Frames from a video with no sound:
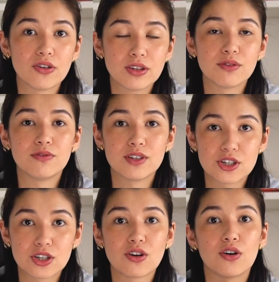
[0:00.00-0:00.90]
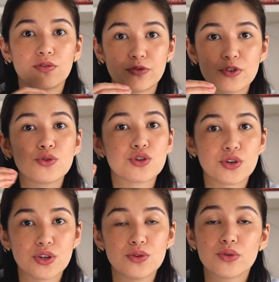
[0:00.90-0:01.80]
on the vision of future
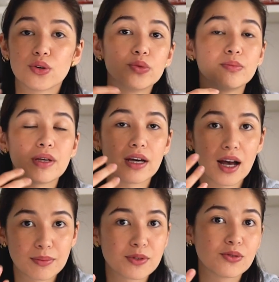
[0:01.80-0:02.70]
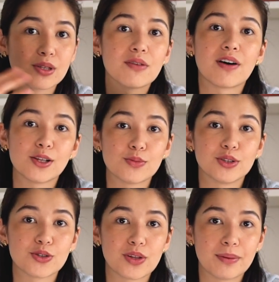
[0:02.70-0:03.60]
you who would be absolutely
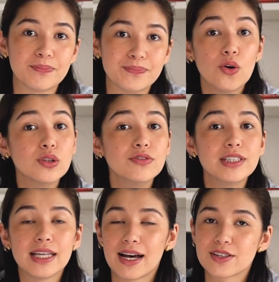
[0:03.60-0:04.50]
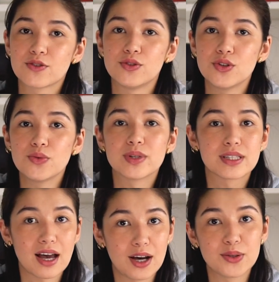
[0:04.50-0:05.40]
valuable to them. All of it has to do with
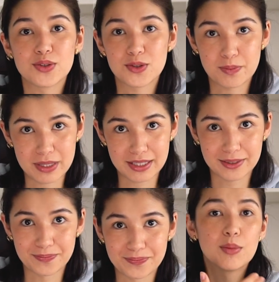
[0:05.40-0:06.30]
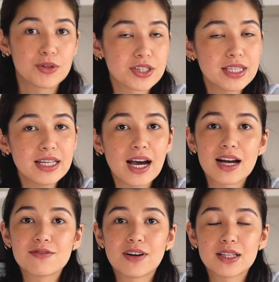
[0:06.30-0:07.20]
how you speak. Personally,
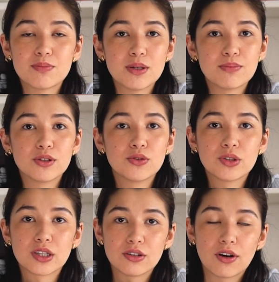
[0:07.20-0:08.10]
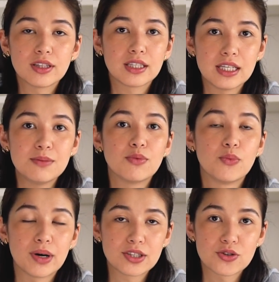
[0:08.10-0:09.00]
I find people who cannot keep
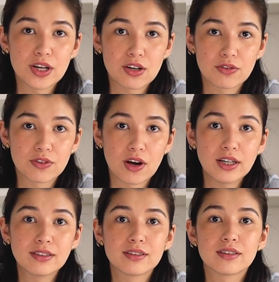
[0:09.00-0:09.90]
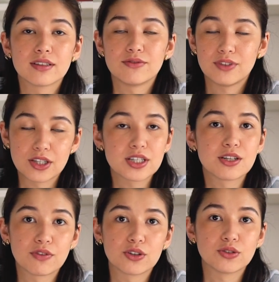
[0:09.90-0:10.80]
one train of thought very
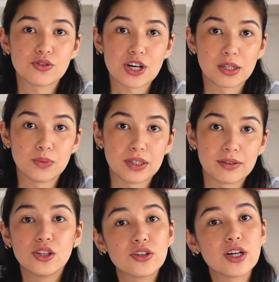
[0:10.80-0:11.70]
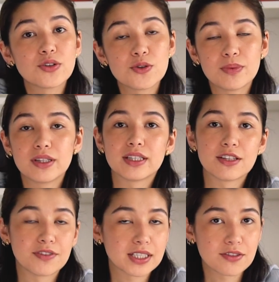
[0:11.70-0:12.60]
difficult to chat with. Learn how to build an
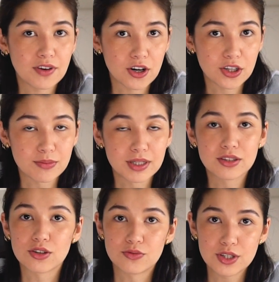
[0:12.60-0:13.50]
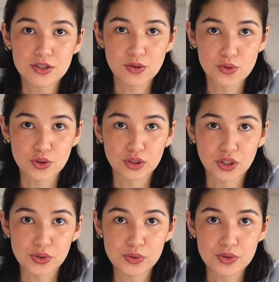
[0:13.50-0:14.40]
effective argument, read social
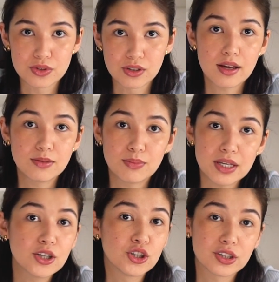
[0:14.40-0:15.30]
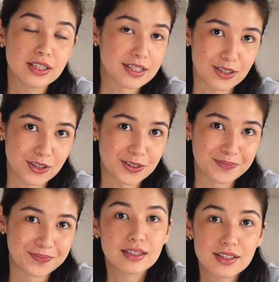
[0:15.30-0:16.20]
cues, and be a good listener.
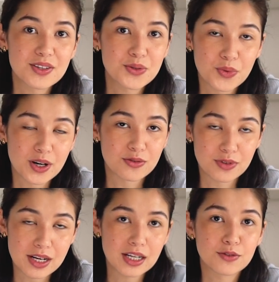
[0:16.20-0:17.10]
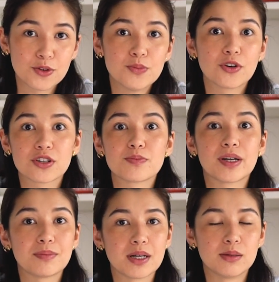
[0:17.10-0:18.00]
This is where reading a few books
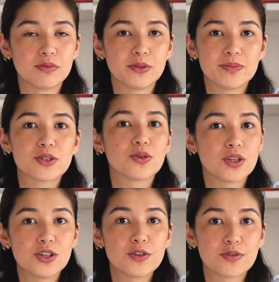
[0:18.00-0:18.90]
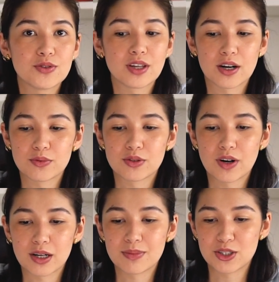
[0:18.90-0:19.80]
might be helpful, so here are a few that I would
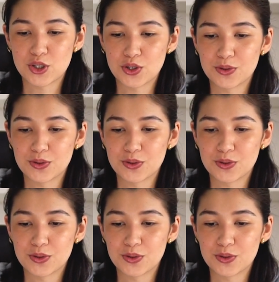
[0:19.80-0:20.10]
recommend to